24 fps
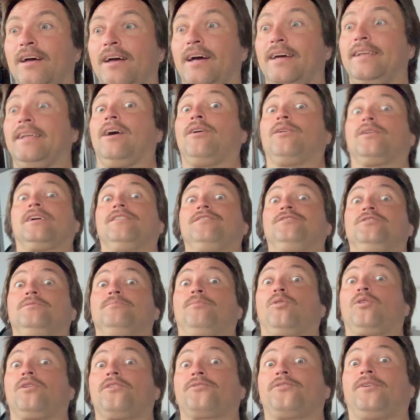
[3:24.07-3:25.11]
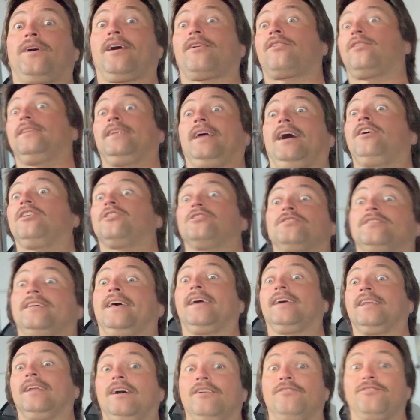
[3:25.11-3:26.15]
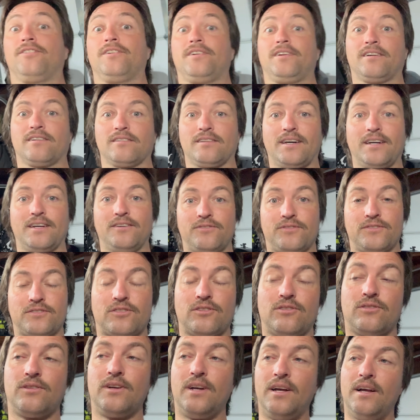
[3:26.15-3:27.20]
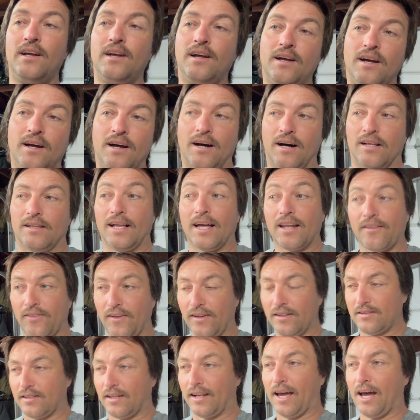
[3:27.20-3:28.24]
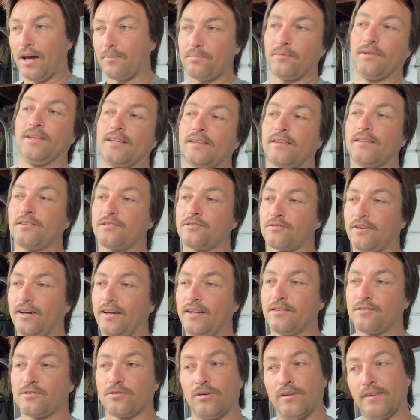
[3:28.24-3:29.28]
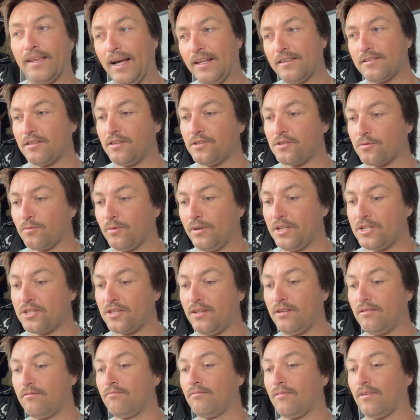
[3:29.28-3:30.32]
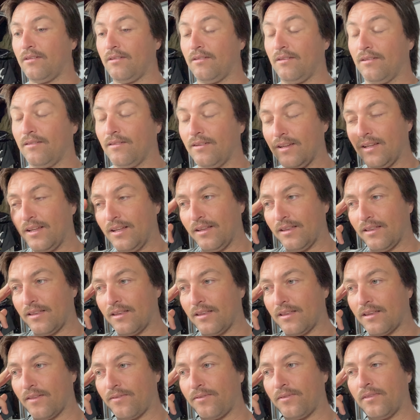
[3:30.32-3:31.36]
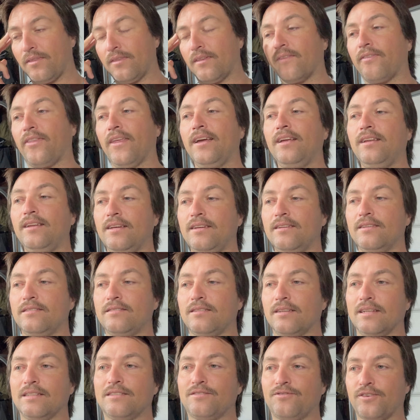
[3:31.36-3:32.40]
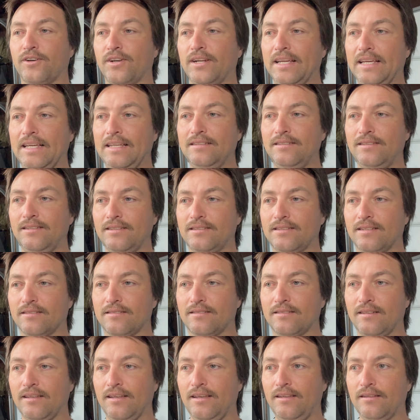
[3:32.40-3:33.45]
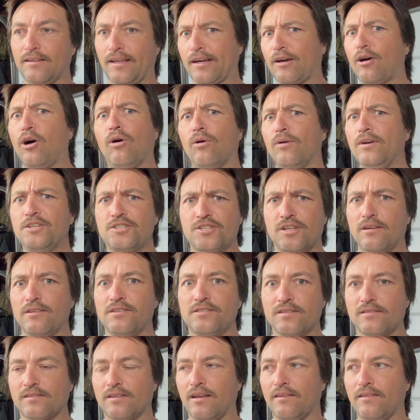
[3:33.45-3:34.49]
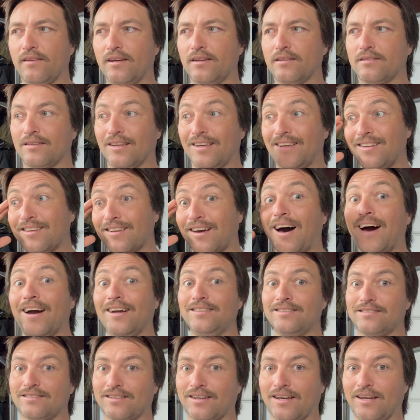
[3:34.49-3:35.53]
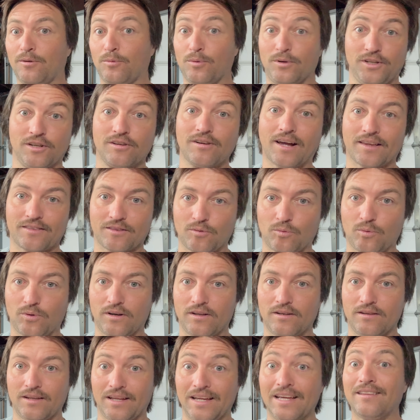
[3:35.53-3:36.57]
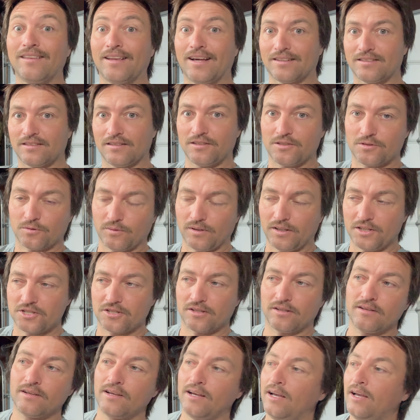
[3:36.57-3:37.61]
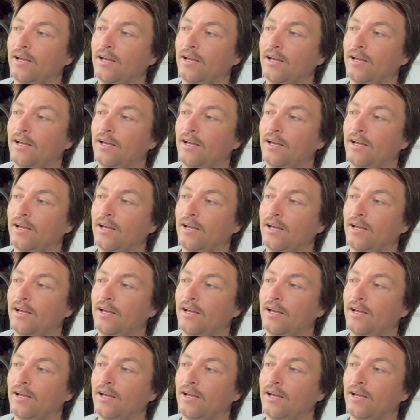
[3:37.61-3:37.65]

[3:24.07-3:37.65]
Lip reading: And now it gives you more throttle and now you're just hanging on for dear life. So a lot of things can happen like this, right? So in that situation, the thing is, it's very easy to see like, oh, he should have just done this in hindsight when you're not the one in that situation.